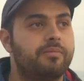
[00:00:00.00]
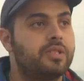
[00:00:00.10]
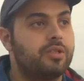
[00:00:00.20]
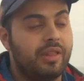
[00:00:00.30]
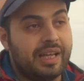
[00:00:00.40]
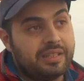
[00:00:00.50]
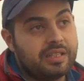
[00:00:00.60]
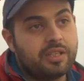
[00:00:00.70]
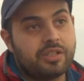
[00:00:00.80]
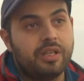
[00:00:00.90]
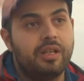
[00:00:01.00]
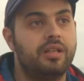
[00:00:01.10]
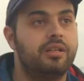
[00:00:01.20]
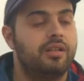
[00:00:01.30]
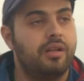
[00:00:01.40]
So that decision
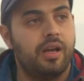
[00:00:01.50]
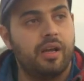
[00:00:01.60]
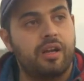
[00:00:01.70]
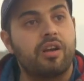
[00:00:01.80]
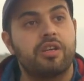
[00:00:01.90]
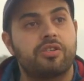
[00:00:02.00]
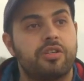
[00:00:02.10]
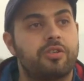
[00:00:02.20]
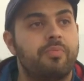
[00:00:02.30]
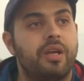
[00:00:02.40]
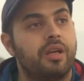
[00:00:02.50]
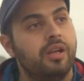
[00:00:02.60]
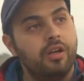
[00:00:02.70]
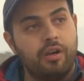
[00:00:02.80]
in Christchurch Bay